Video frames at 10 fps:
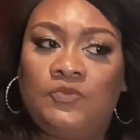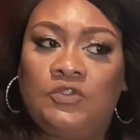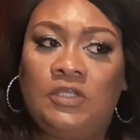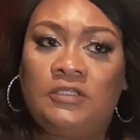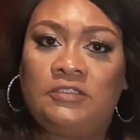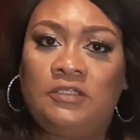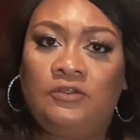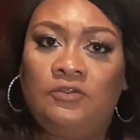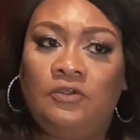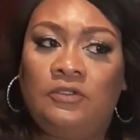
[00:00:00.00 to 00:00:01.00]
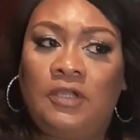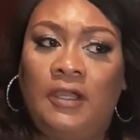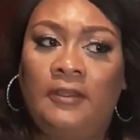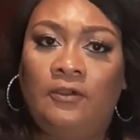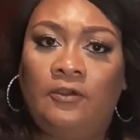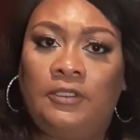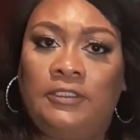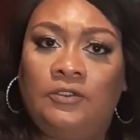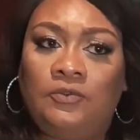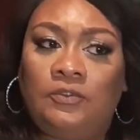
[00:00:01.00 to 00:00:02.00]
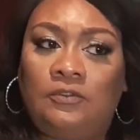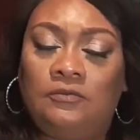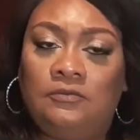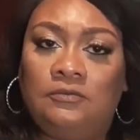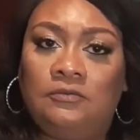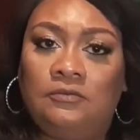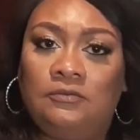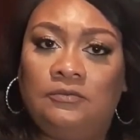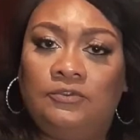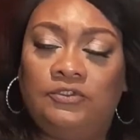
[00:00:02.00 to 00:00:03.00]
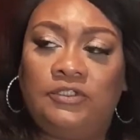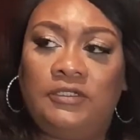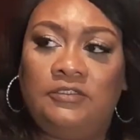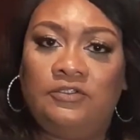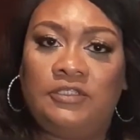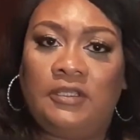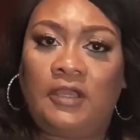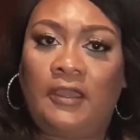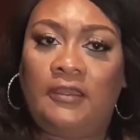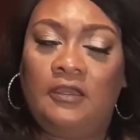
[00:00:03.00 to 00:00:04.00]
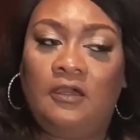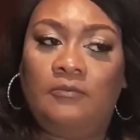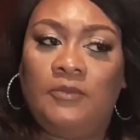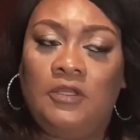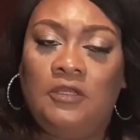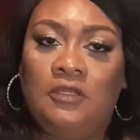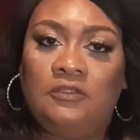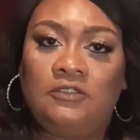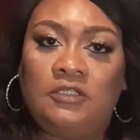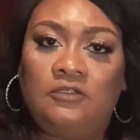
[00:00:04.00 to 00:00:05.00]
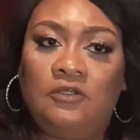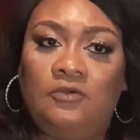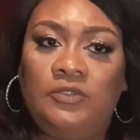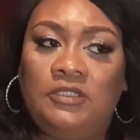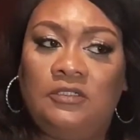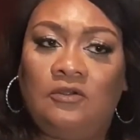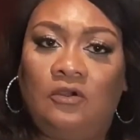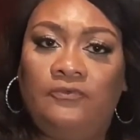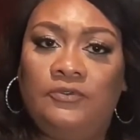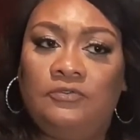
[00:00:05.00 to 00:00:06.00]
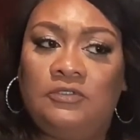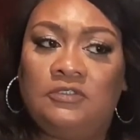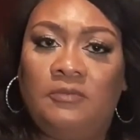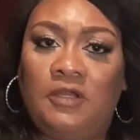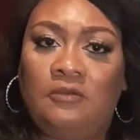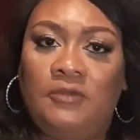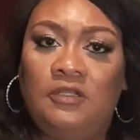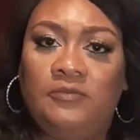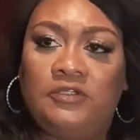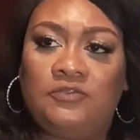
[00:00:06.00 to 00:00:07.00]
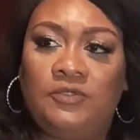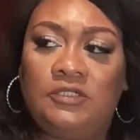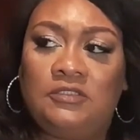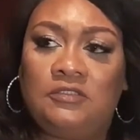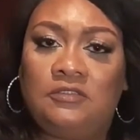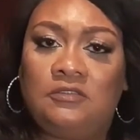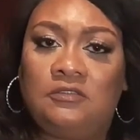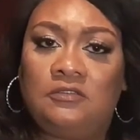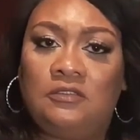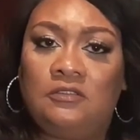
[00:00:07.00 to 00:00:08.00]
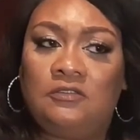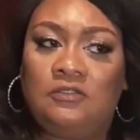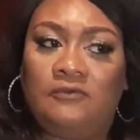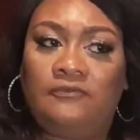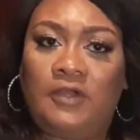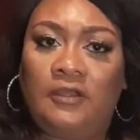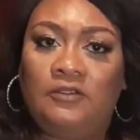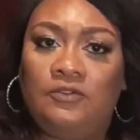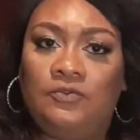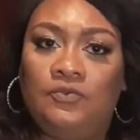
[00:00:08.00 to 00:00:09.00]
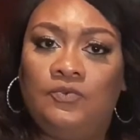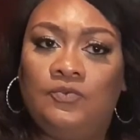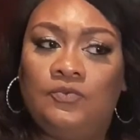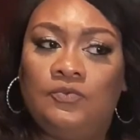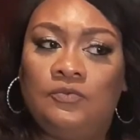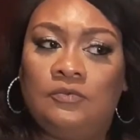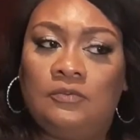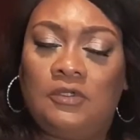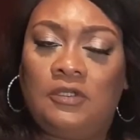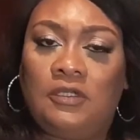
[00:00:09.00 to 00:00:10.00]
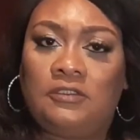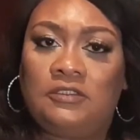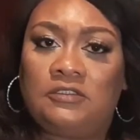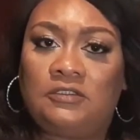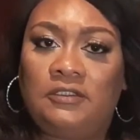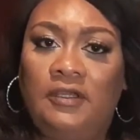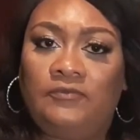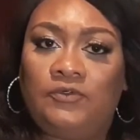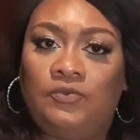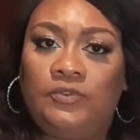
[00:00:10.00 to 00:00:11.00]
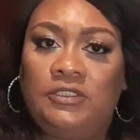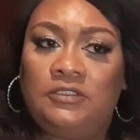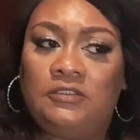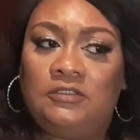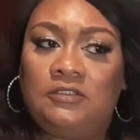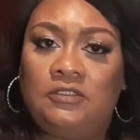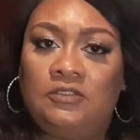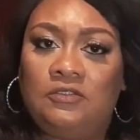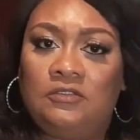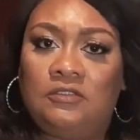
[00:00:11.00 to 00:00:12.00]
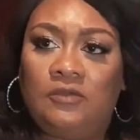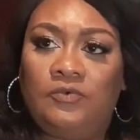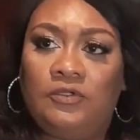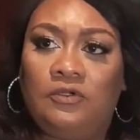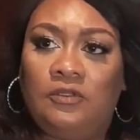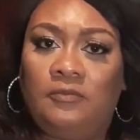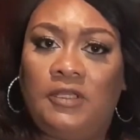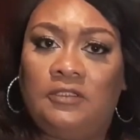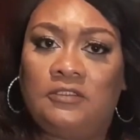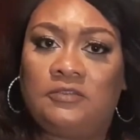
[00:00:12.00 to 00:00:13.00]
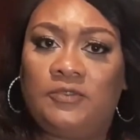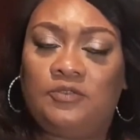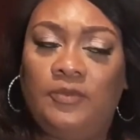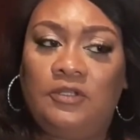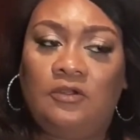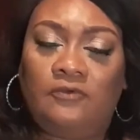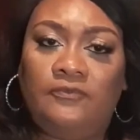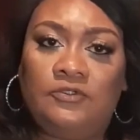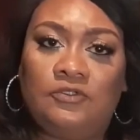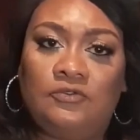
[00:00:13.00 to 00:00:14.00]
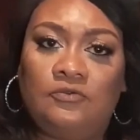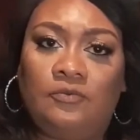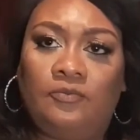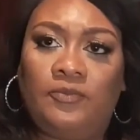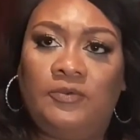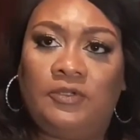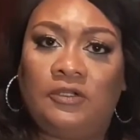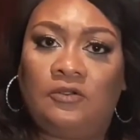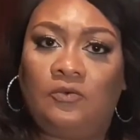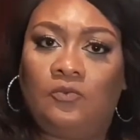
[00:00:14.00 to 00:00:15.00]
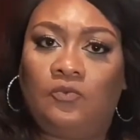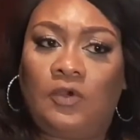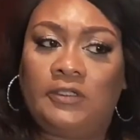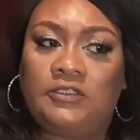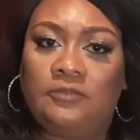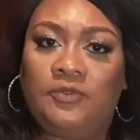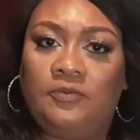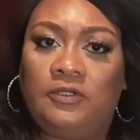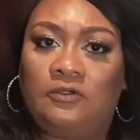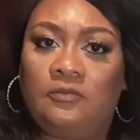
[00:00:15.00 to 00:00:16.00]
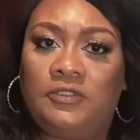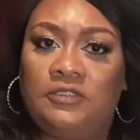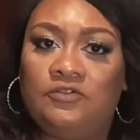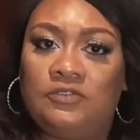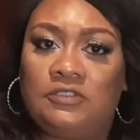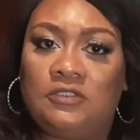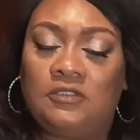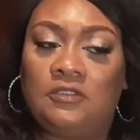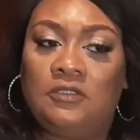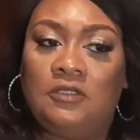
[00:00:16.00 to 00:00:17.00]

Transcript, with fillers: They're saying you're not her equal. You're saying I am. They're saying, no, we didn't offer you this amount of money because we didn't see the value at this level. We didn't see that we're going to make this much money off of you. People are not going to watch it. People are not going to be interested.